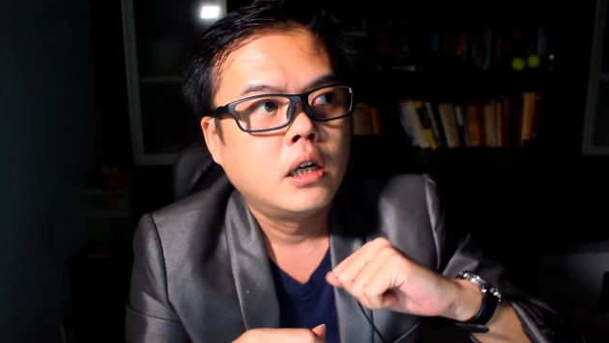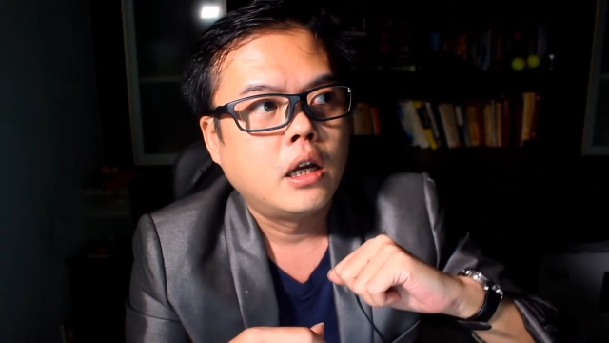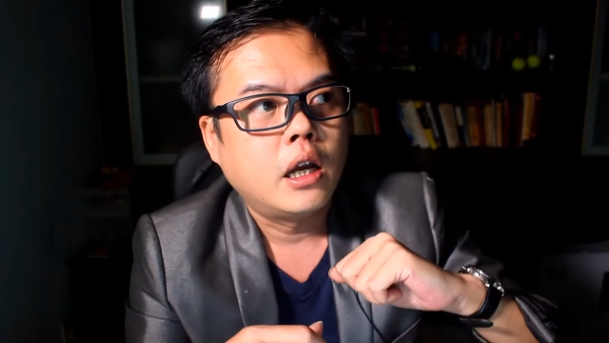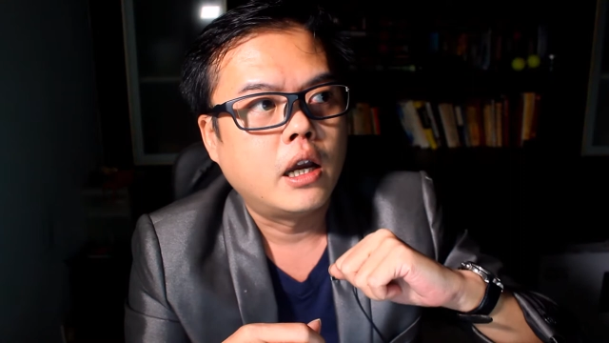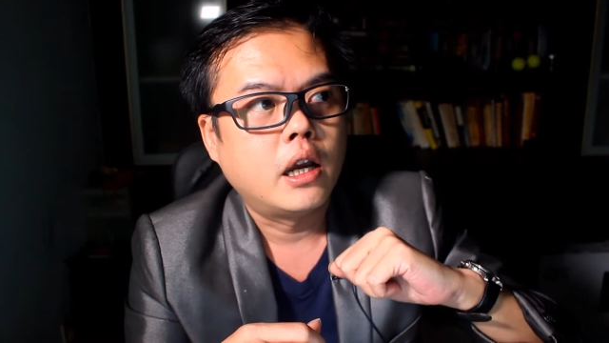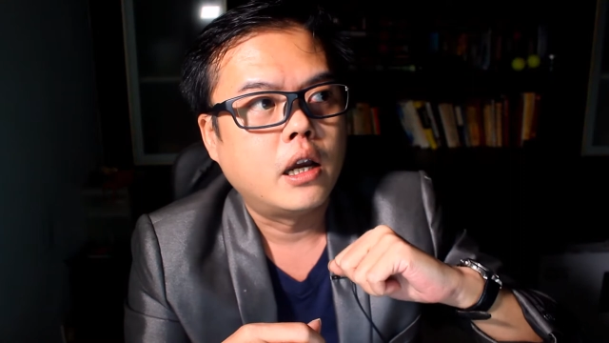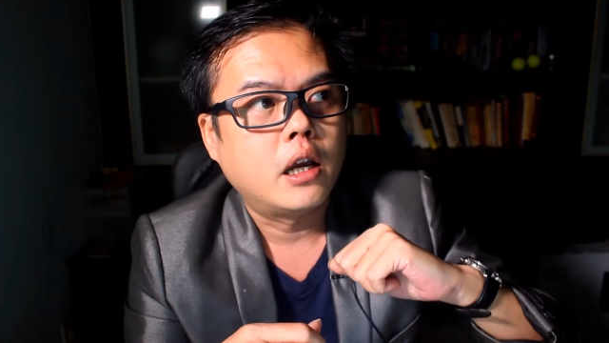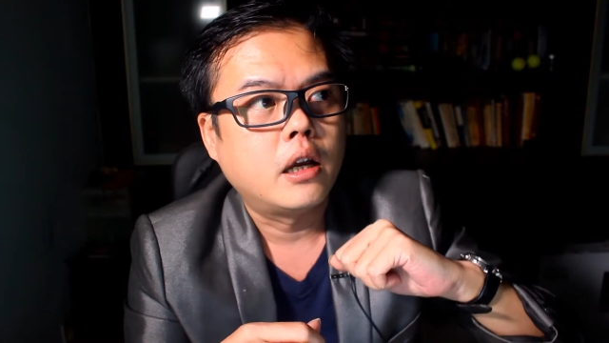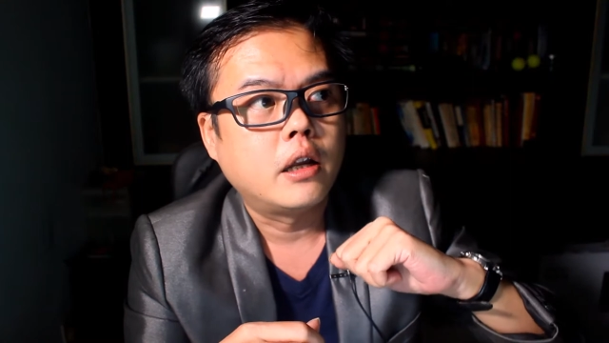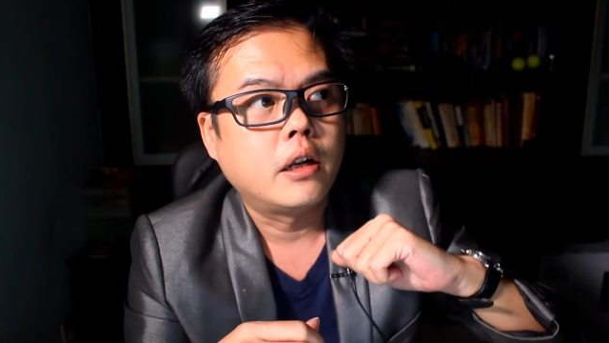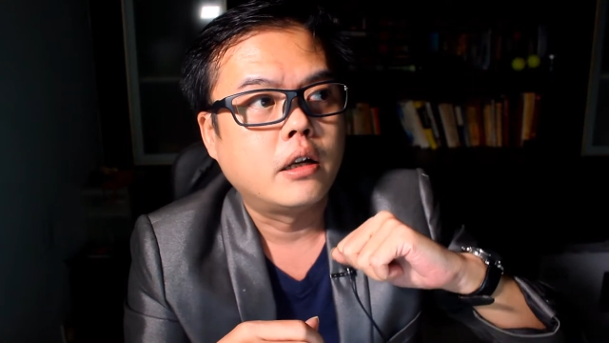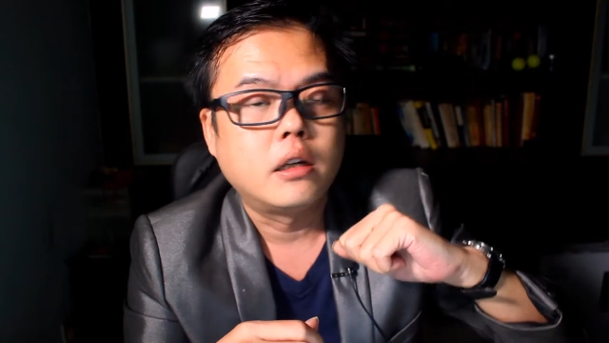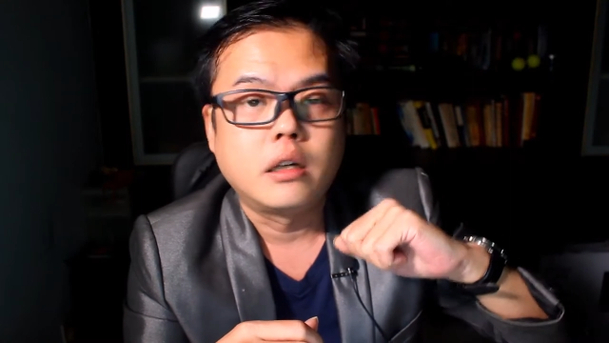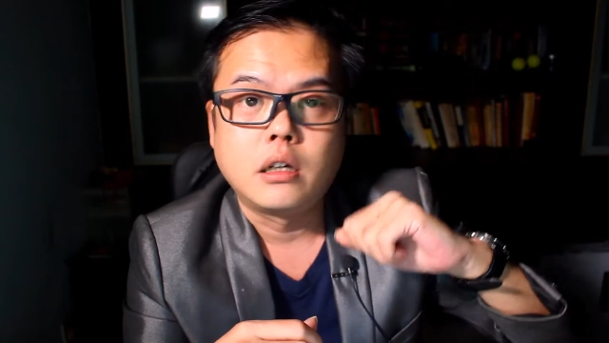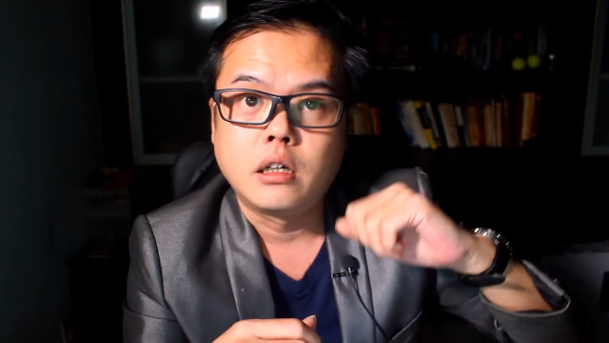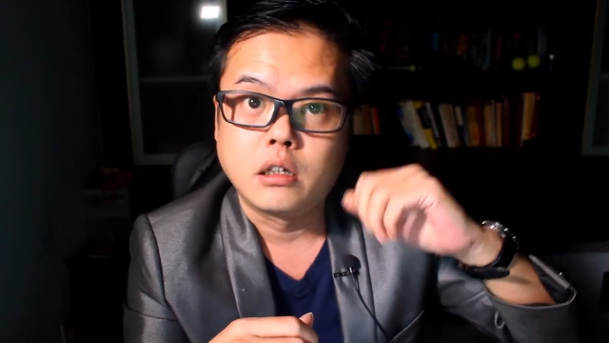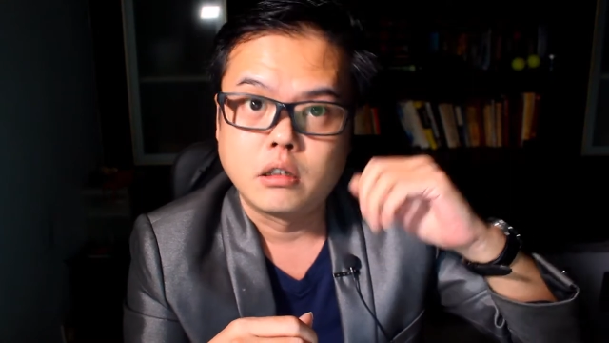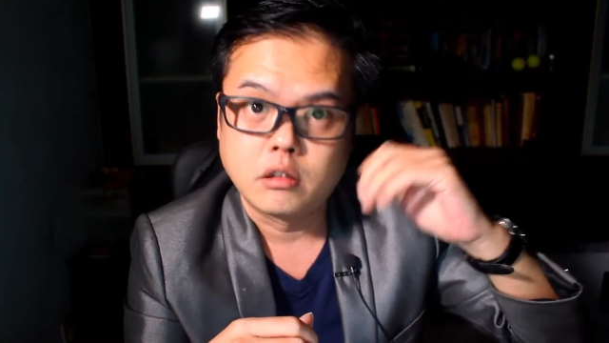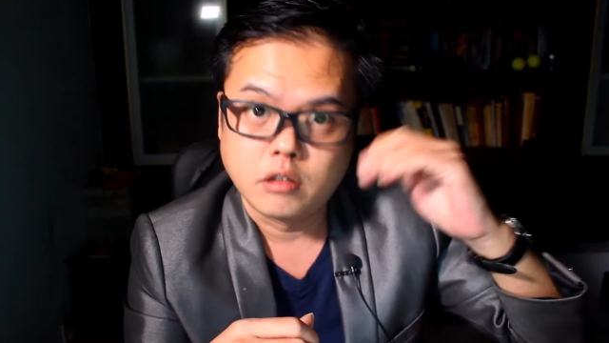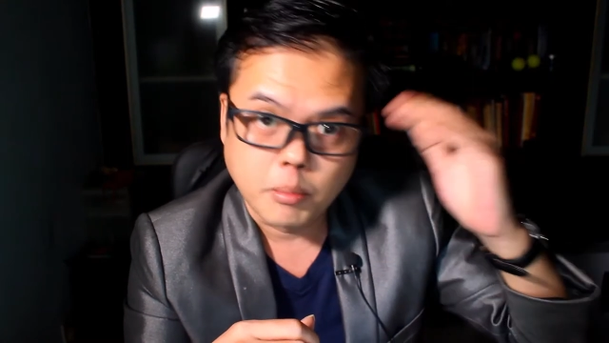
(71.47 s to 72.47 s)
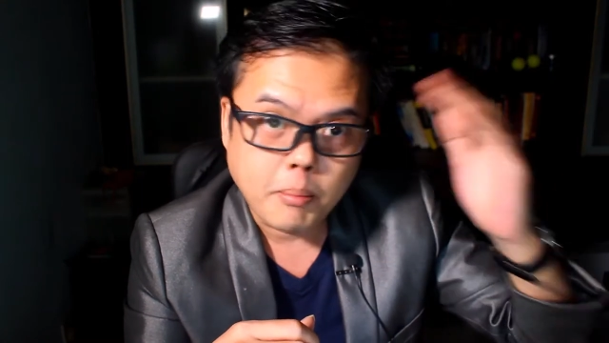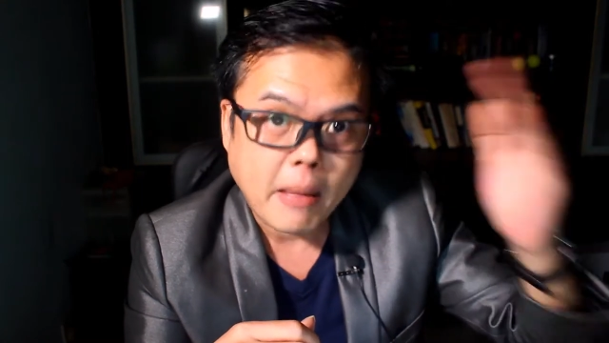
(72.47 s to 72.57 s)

and uh, the